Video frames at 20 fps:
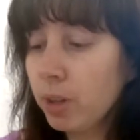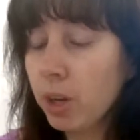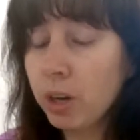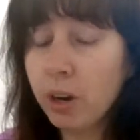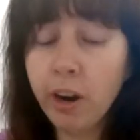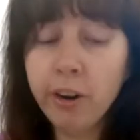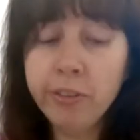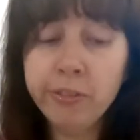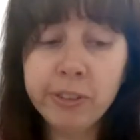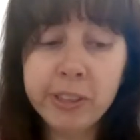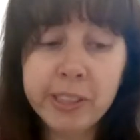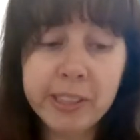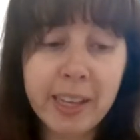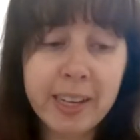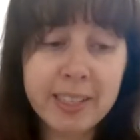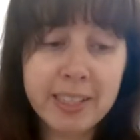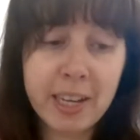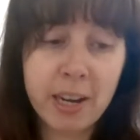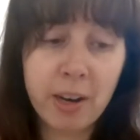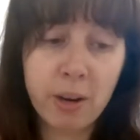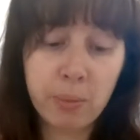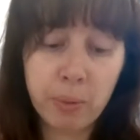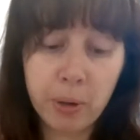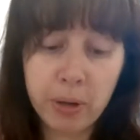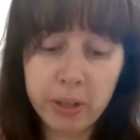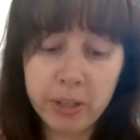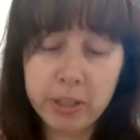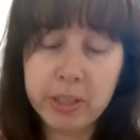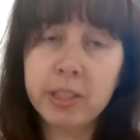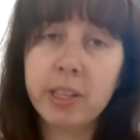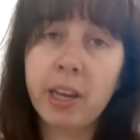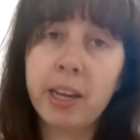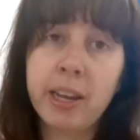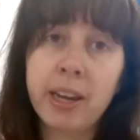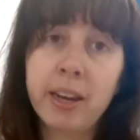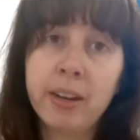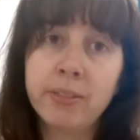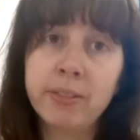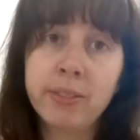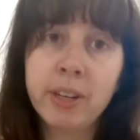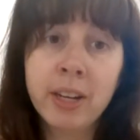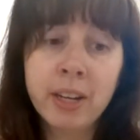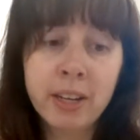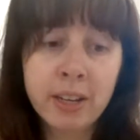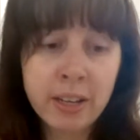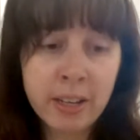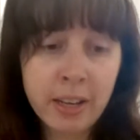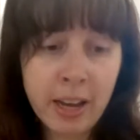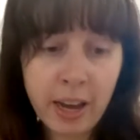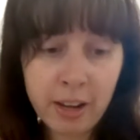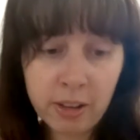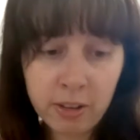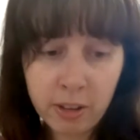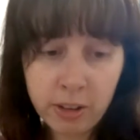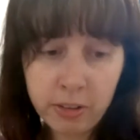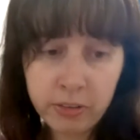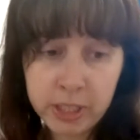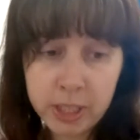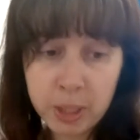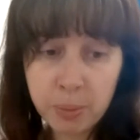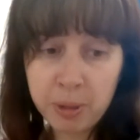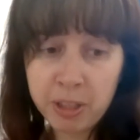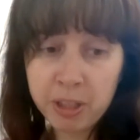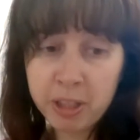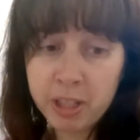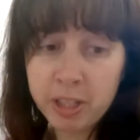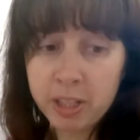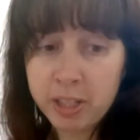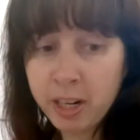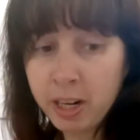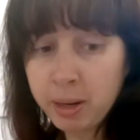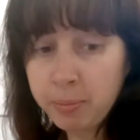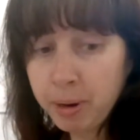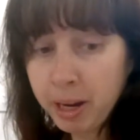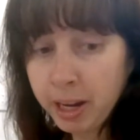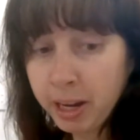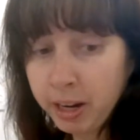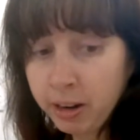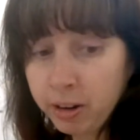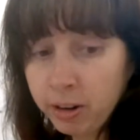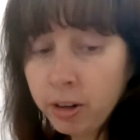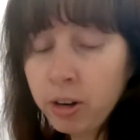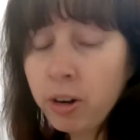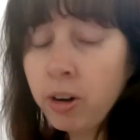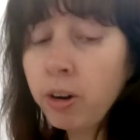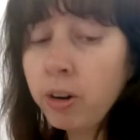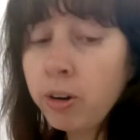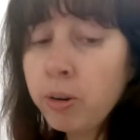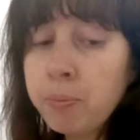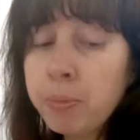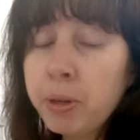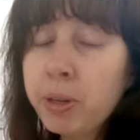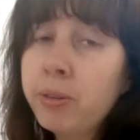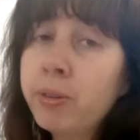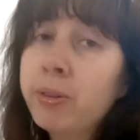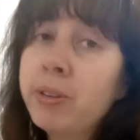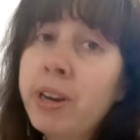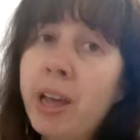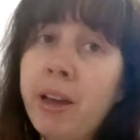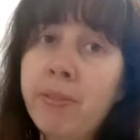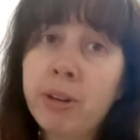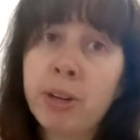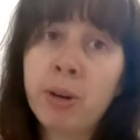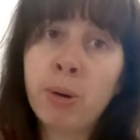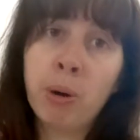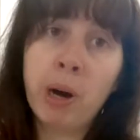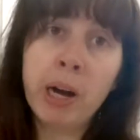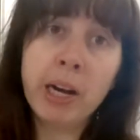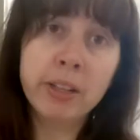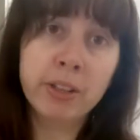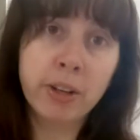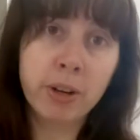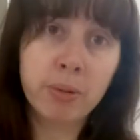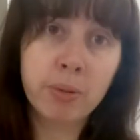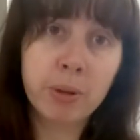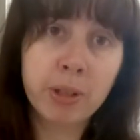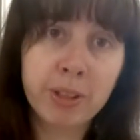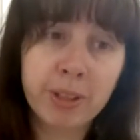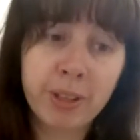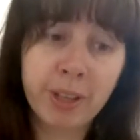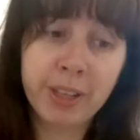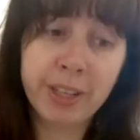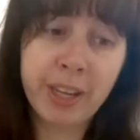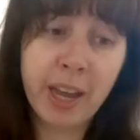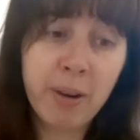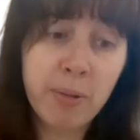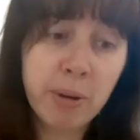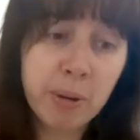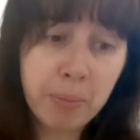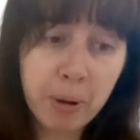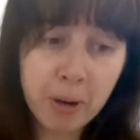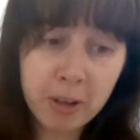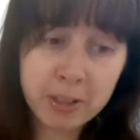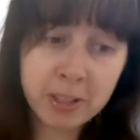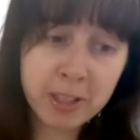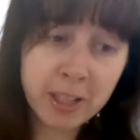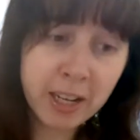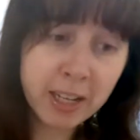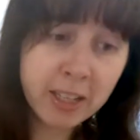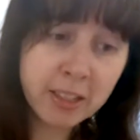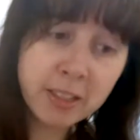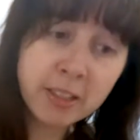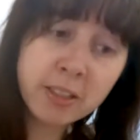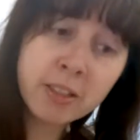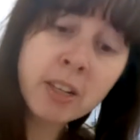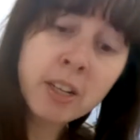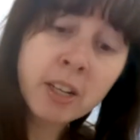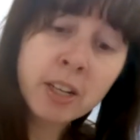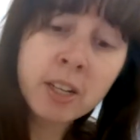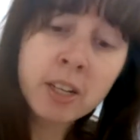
Hopefully that's how it works. I have had a lot of experience dyeing my hair at home, but you never quite know what you're gonna get with box dyes.